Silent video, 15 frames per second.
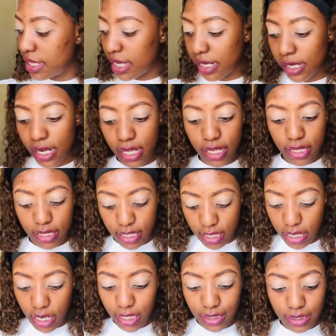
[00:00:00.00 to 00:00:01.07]
then the
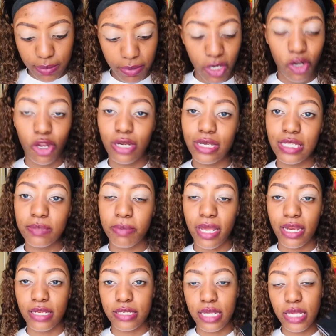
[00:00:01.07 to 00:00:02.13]
last but not least
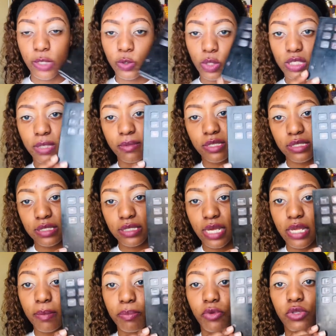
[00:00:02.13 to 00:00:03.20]
palette engizoyisebenzisa
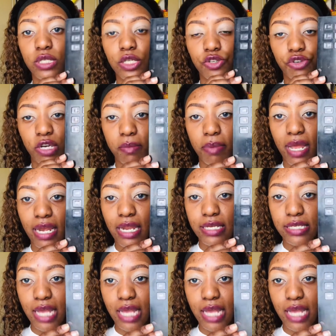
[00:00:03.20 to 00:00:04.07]
i-beauty treat palette